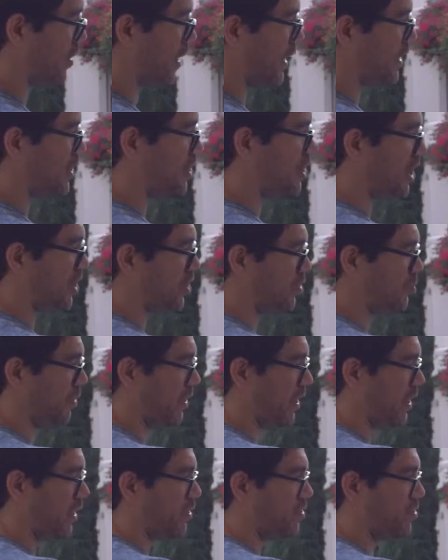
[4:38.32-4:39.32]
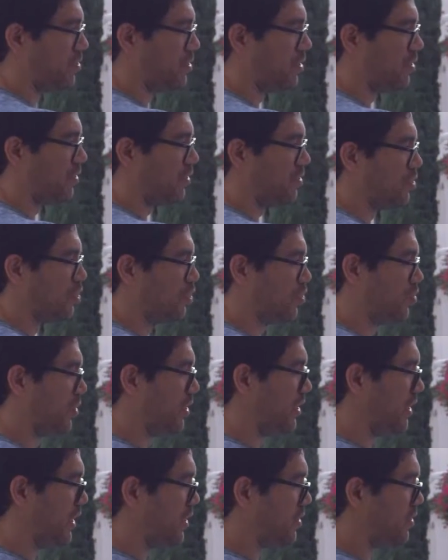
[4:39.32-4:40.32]
like chess players. There's
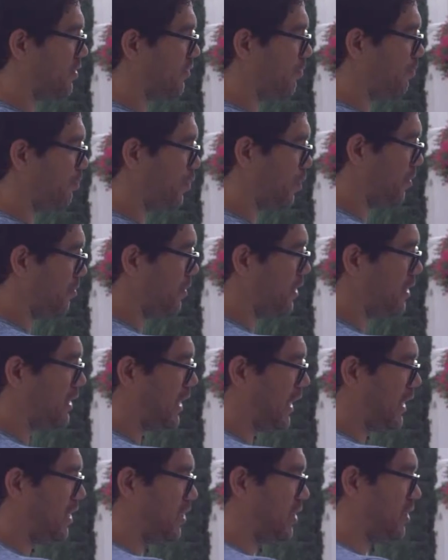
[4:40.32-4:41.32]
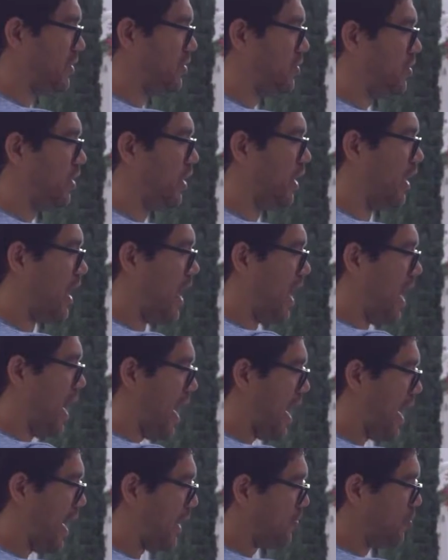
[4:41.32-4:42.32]
trillions of permutations.
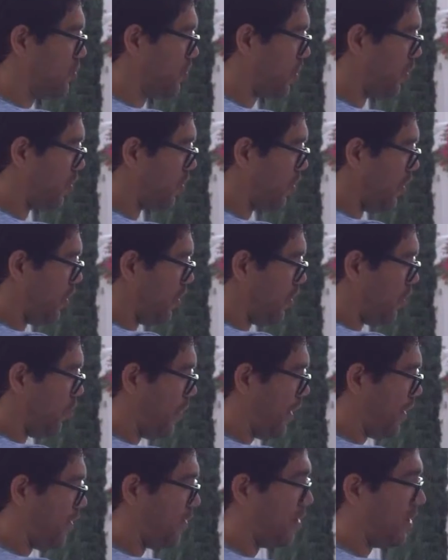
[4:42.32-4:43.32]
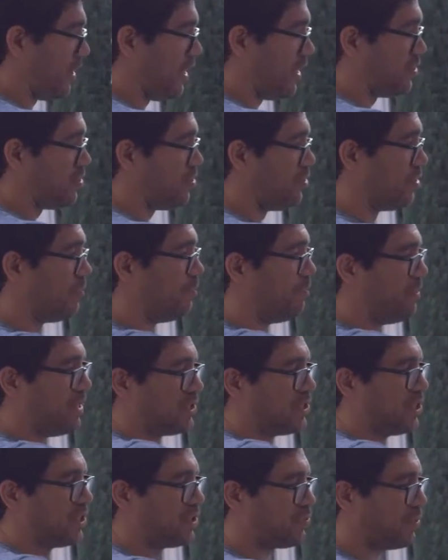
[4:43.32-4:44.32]
And so whether it's your
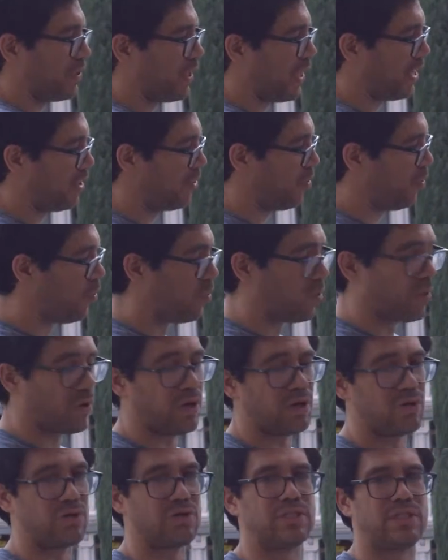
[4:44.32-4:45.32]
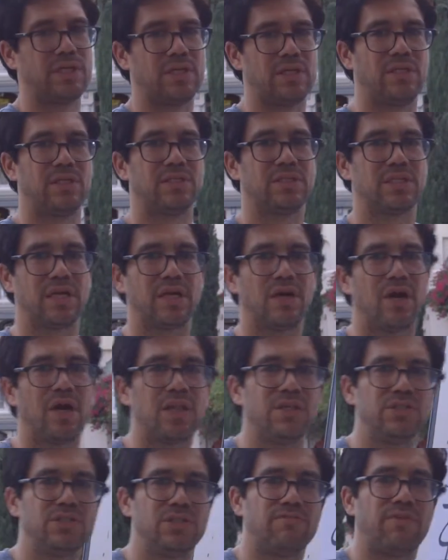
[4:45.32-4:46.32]
business plan or understanding the
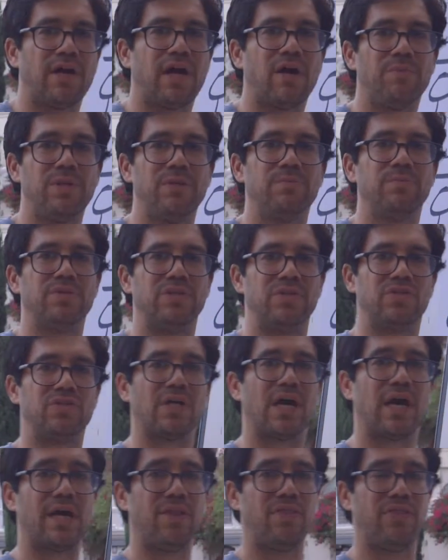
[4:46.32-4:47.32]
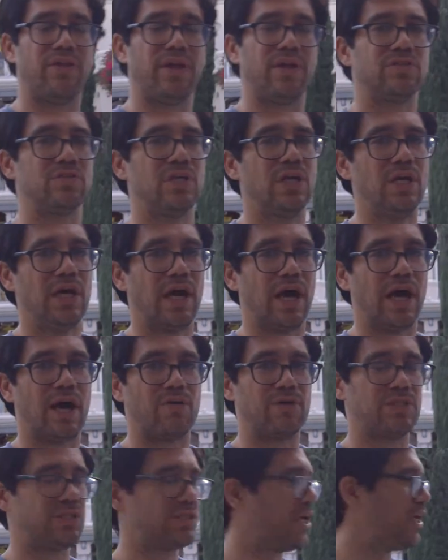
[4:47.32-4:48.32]
psychology of how people decide things. I
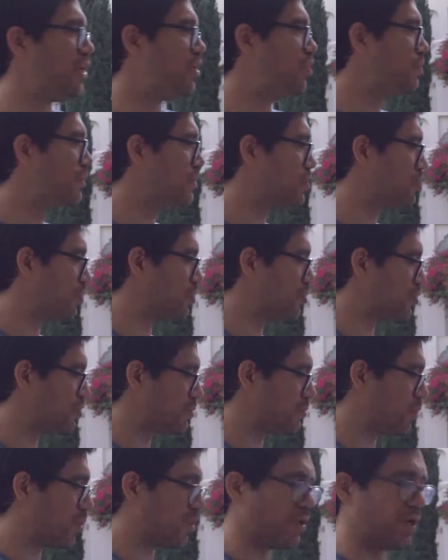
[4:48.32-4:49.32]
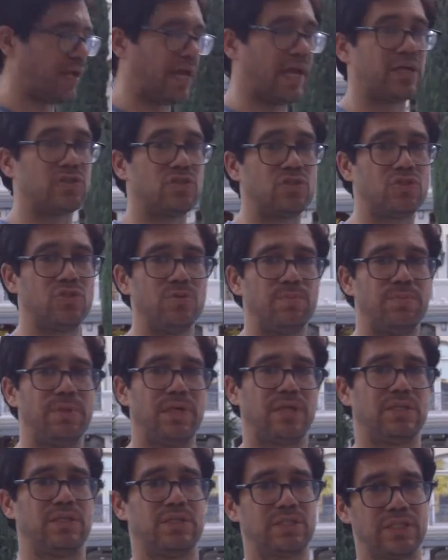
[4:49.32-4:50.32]
always say humans are smart and stupid
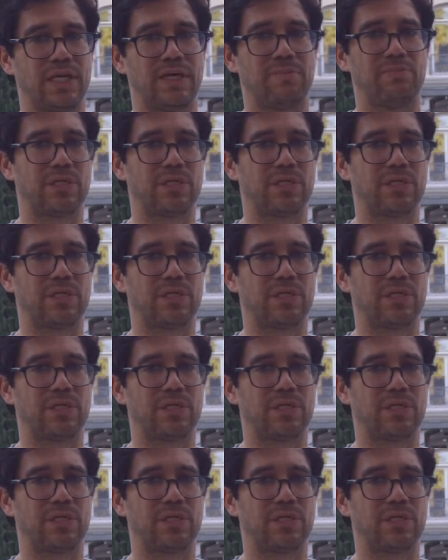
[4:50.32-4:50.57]
at the same